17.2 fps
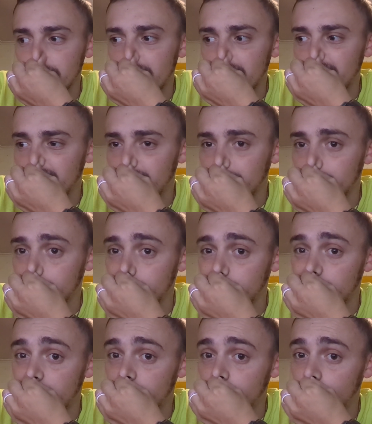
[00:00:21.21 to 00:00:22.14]

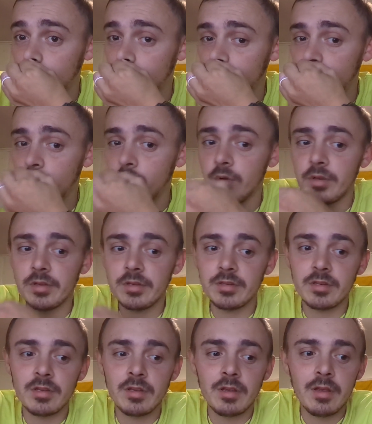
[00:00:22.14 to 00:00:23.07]
At one
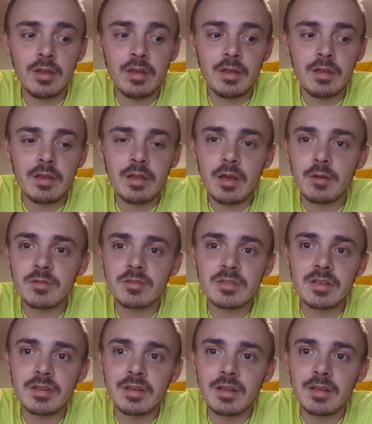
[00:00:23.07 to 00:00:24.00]
point, I was
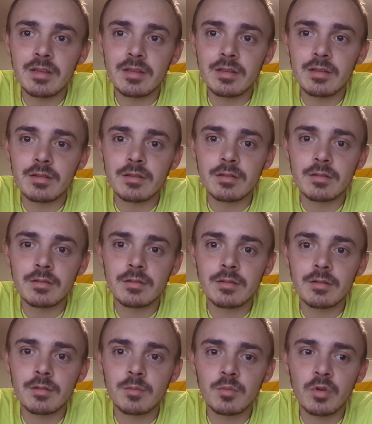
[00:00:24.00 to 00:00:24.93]
in
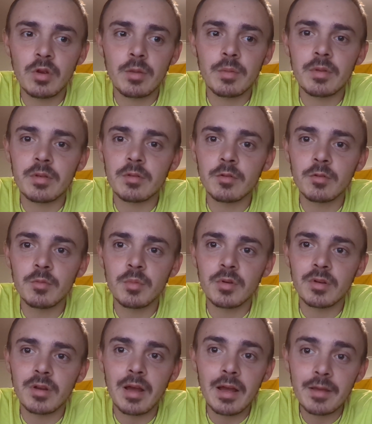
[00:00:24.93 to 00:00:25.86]
a prepping group
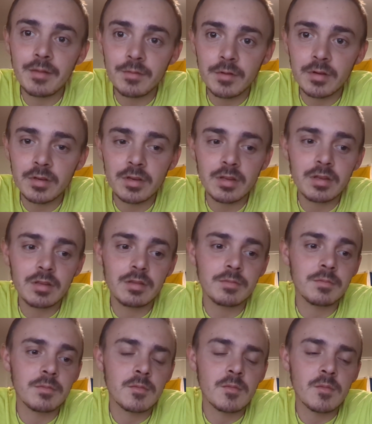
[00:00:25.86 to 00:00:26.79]
on iFunny.